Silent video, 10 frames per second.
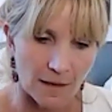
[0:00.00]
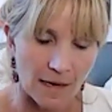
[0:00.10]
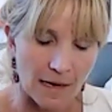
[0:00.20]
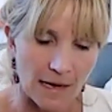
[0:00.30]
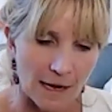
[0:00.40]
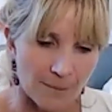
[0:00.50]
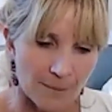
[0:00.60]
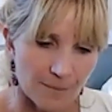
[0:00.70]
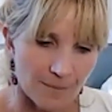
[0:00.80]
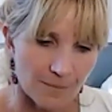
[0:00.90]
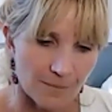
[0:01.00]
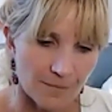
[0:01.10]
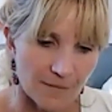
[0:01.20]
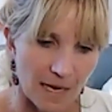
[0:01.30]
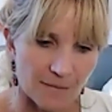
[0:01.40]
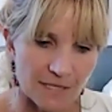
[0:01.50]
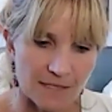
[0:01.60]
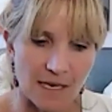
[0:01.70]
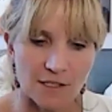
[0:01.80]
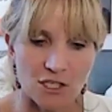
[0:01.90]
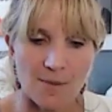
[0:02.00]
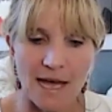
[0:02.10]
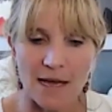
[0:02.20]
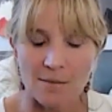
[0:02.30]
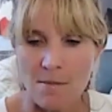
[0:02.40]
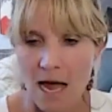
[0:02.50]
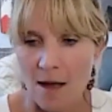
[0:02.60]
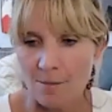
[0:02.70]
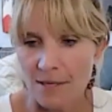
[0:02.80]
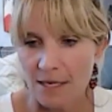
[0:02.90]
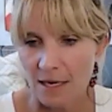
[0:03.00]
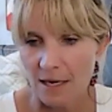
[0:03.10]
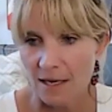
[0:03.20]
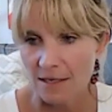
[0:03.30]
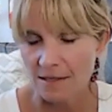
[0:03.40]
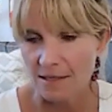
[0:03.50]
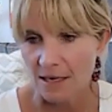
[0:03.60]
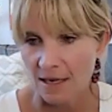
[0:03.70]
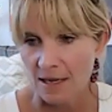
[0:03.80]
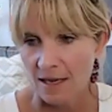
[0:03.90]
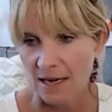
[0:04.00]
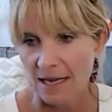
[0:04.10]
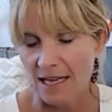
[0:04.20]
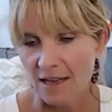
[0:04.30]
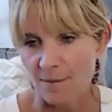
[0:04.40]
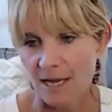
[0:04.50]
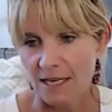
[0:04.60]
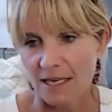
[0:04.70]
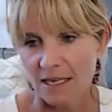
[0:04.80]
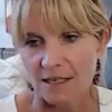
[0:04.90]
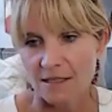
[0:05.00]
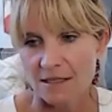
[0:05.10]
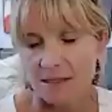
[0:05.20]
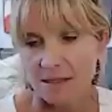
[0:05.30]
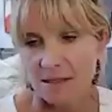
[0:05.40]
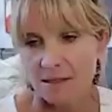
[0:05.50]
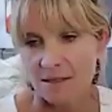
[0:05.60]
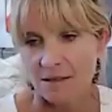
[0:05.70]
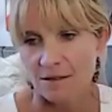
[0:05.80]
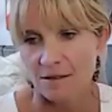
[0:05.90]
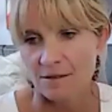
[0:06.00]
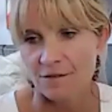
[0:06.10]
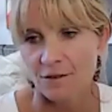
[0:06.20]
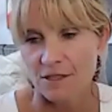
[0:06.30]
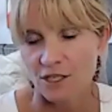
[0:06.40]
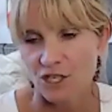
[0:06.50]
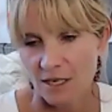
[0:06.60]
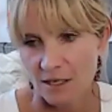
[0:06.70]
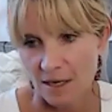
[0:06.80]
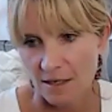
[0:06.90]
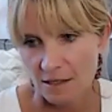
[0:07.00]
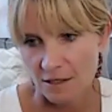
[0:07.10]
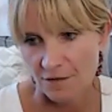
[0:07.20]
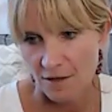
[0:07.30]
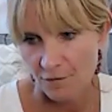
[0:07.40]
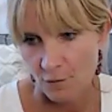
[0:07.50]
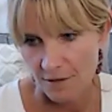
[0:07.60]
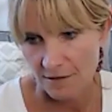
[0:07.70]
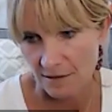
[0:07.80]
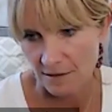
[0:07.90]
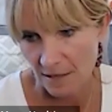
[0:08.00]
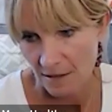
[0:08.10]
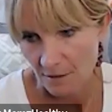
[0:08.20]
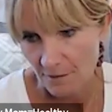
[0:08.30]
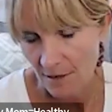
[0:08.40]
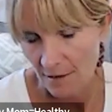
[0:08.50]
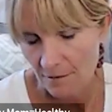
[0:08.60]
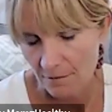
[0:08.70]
I'm such a bad mom because I gave my kids frozen chicken nuggets for the fourth night in a row.